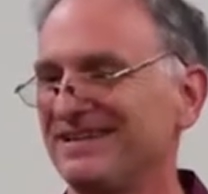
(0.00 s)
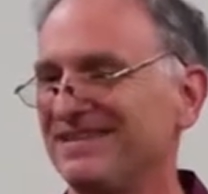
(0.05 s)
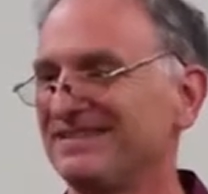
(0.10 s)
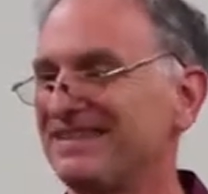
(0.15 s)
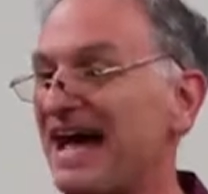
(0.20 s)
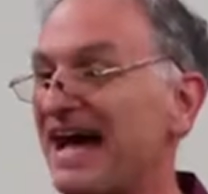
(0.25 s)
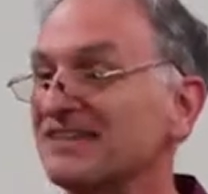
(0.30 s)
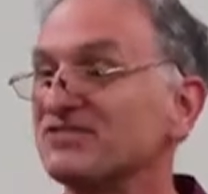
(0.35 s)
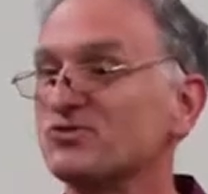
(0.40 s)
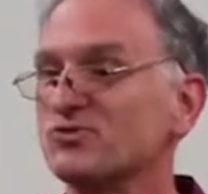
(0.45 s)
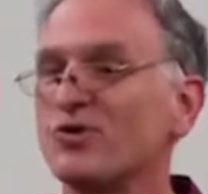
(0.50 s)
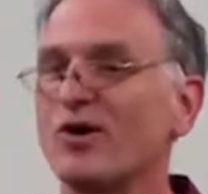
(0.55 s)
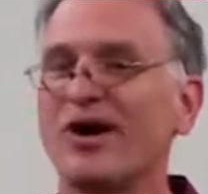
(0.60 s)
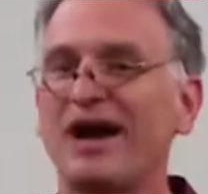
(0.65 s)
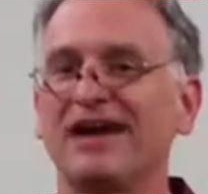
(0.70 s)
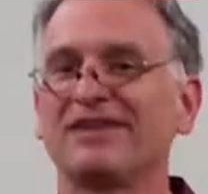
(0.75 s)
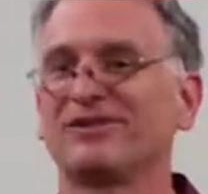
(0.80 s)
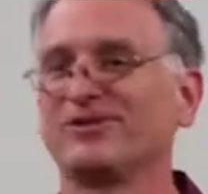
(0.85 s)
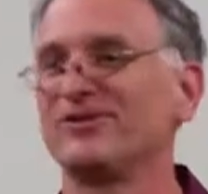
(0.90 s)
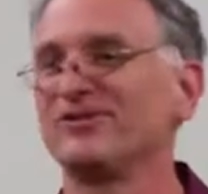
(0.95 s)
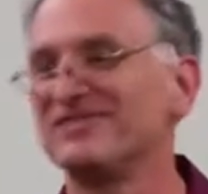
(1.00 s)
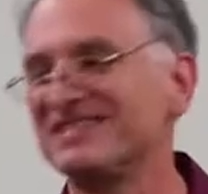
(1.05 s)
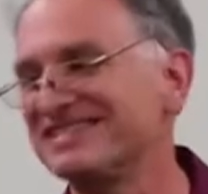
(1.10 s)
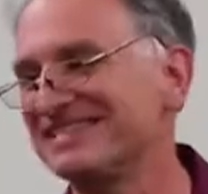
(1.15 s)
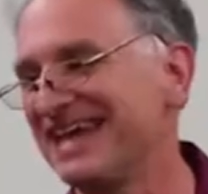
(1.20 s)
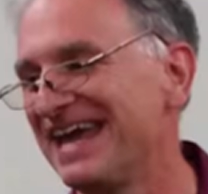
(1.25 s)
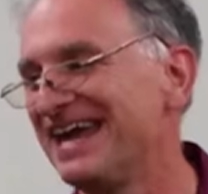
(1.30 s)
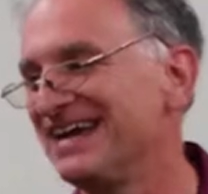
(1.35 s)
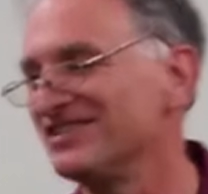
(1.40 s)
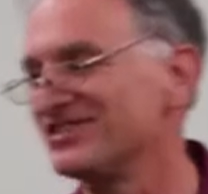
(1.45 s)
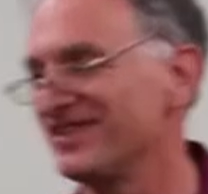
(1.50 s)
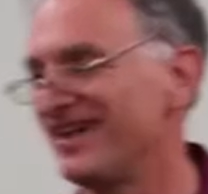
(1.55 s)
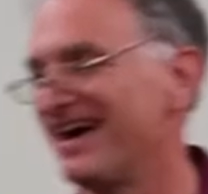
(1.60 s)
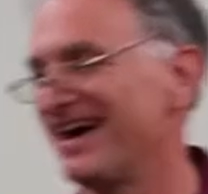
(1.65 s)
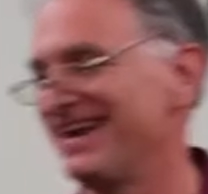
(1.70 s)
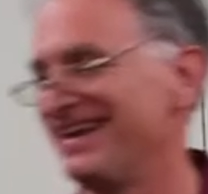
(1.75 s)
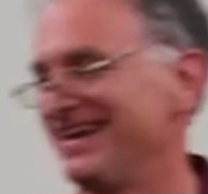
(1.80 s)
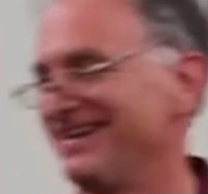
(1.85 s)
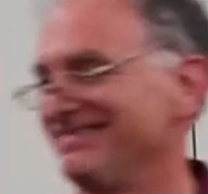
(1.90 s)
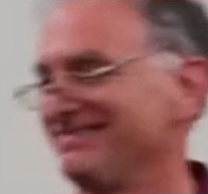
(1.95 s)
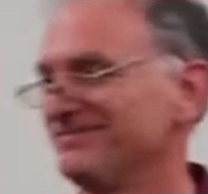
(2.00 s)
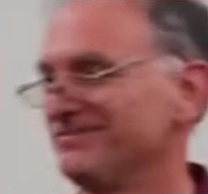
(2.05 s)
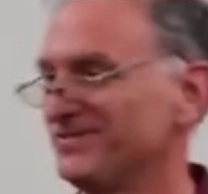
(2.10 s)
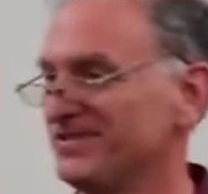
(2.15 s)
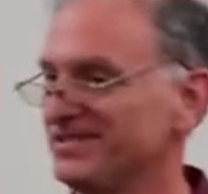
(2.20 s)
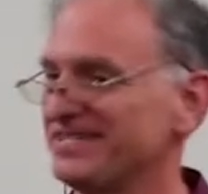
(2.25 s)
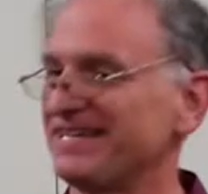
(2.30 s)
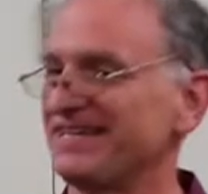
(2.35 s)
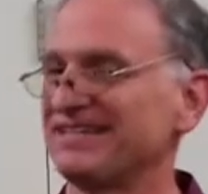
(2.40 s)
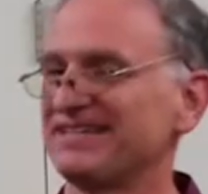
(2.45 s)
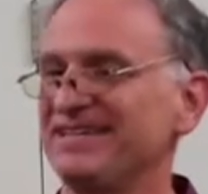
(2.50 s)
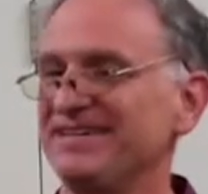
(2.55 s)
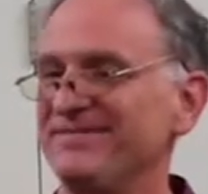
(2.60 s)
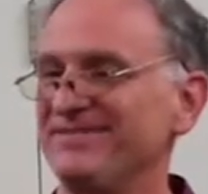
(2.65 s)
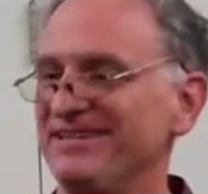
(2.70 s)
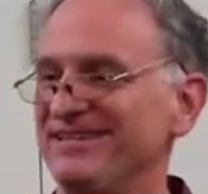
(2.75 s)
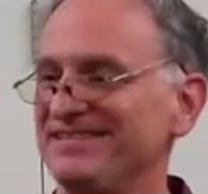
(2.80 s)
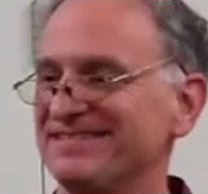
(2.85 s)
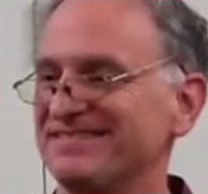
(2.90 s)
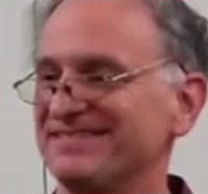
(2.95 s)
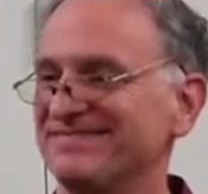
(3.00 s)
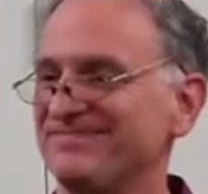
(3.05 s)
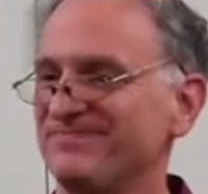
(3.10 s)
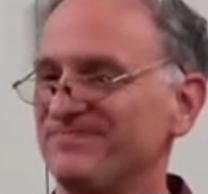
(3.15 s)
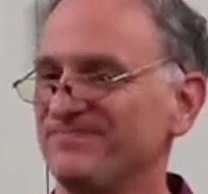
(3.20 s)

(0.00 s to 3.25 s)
That's where I learned stage lighting, was activities.